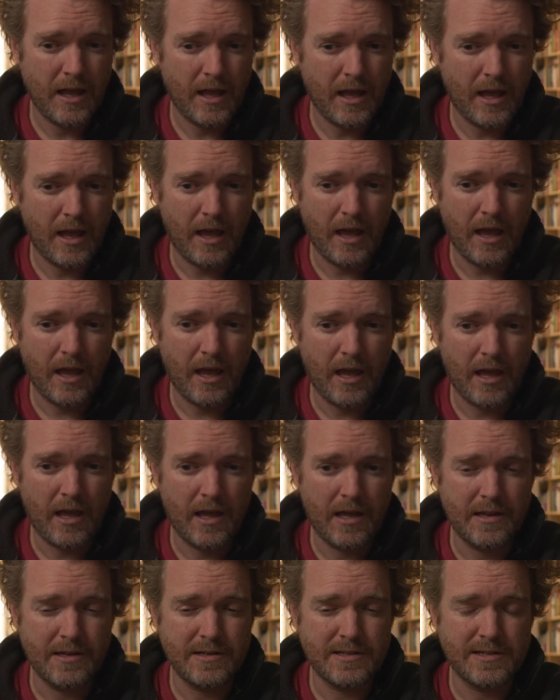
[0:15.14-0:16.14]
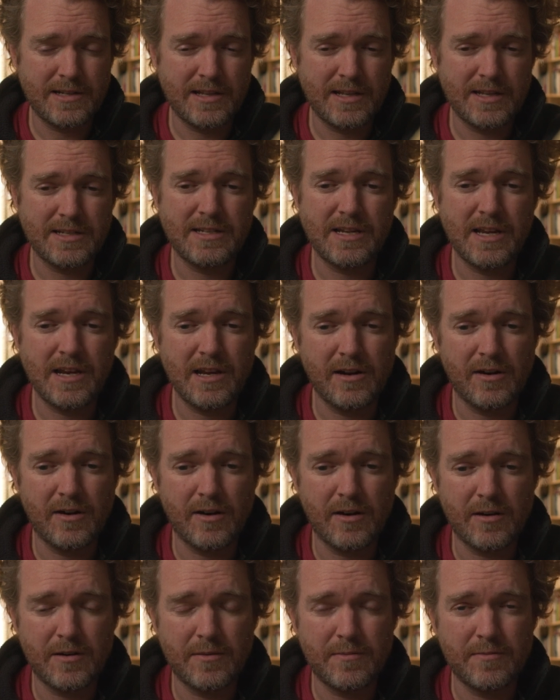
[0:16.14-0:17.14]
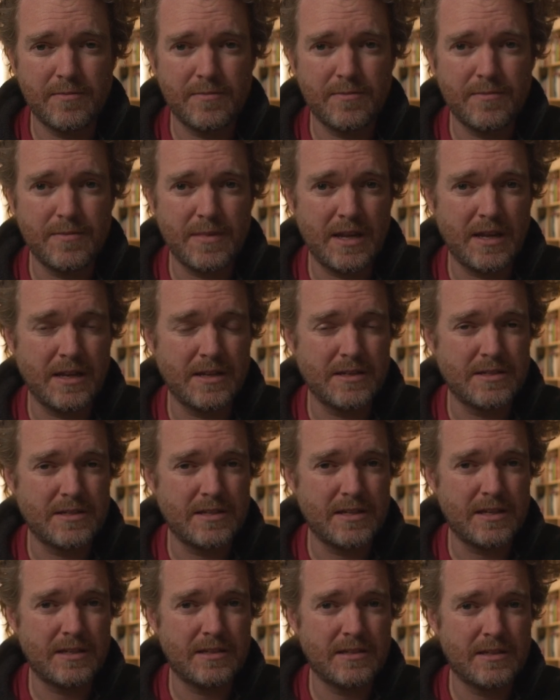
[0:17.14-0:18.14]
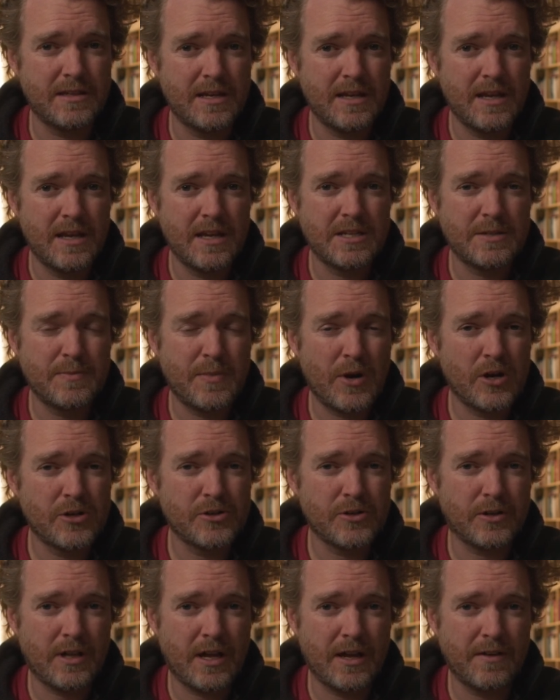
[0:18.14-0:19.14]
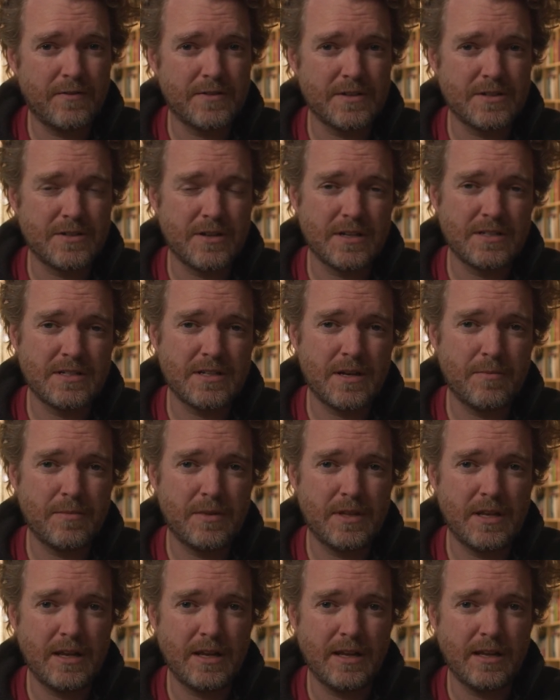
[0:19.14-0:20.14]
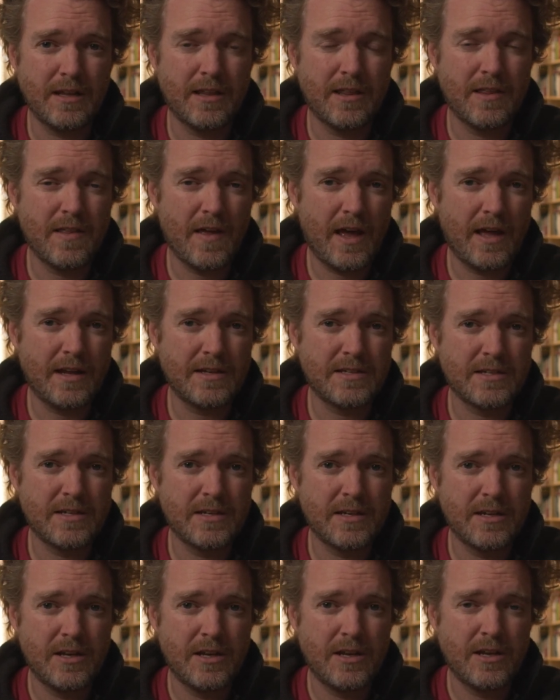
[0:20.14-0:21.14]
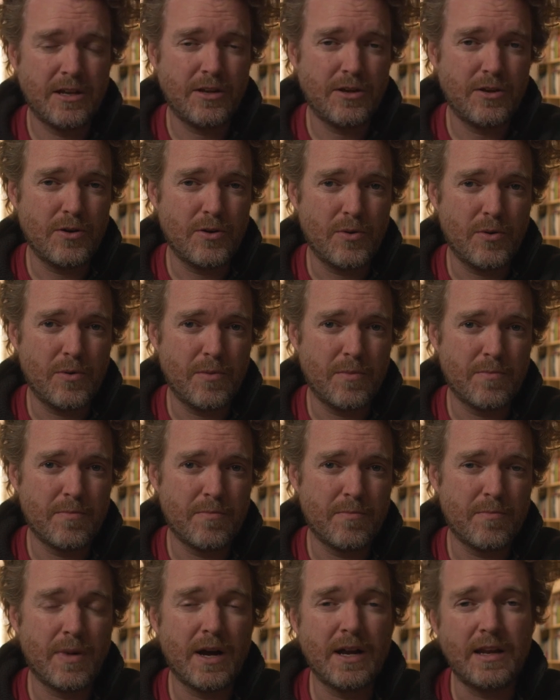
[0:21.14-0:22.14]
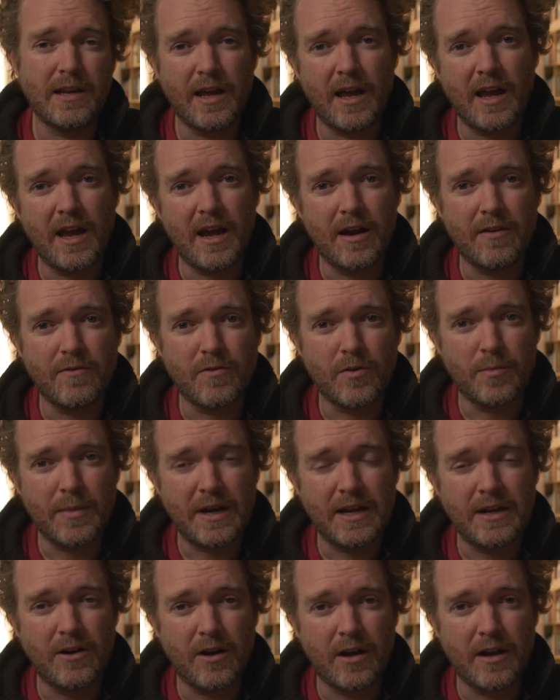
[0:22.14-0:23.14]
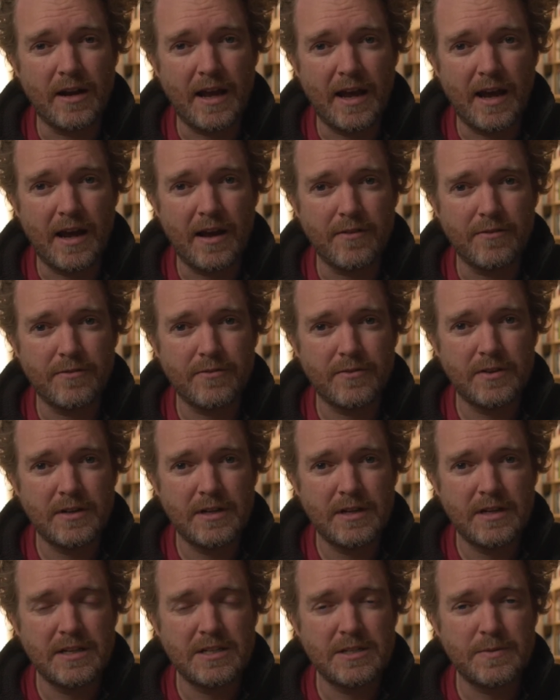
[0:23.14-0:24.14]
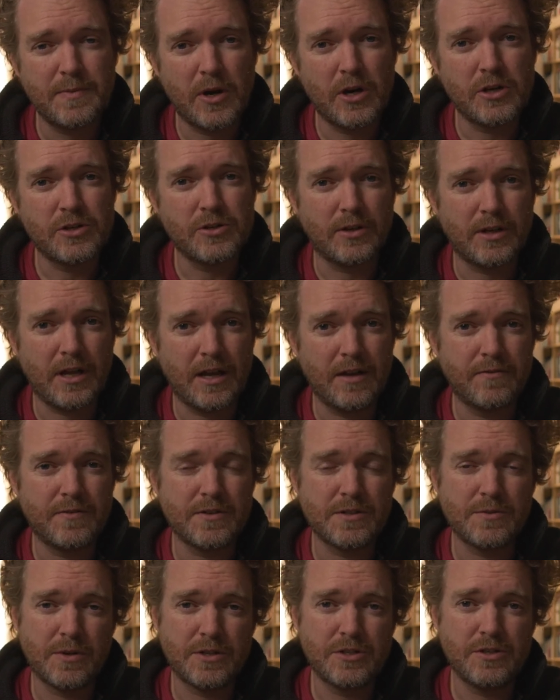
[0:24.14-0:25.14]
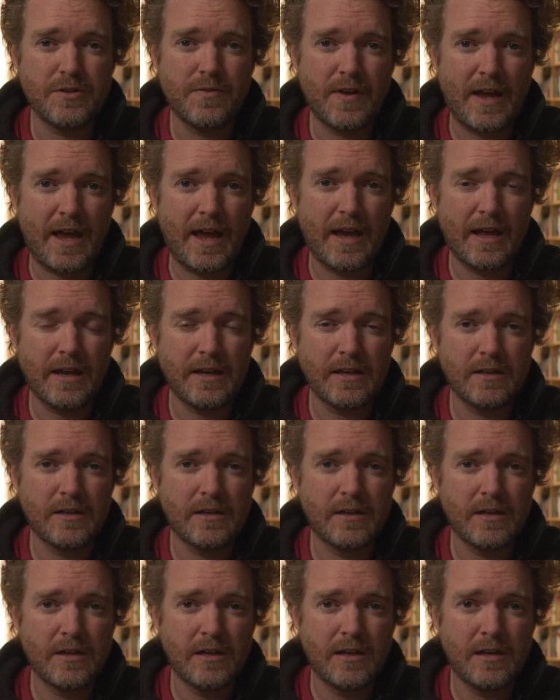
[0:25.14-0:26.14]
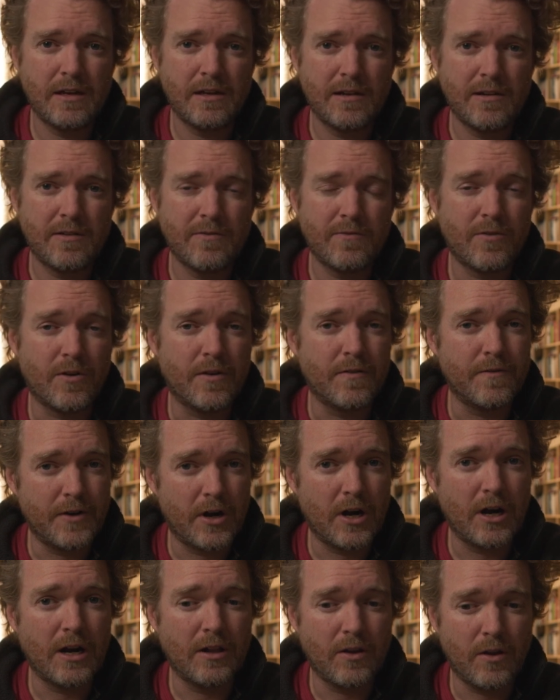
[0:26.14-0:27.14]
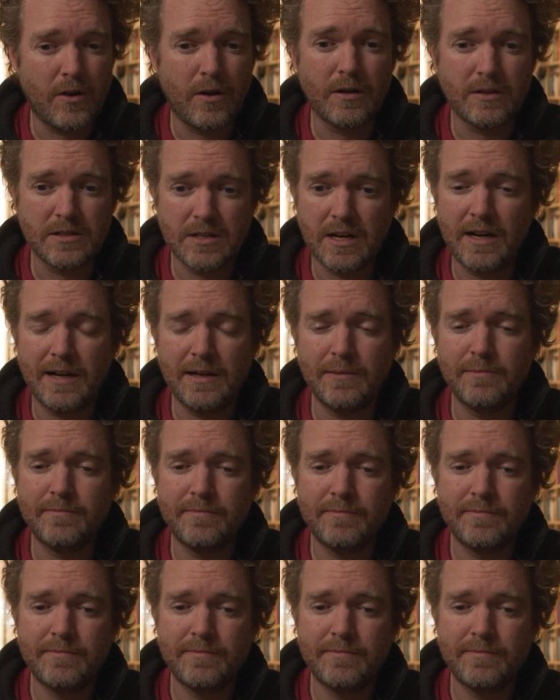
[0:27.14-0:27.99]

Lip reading: And this here means that spiritual life is not something that you might have or might not have. Spiritual life is what you've had for a very long time.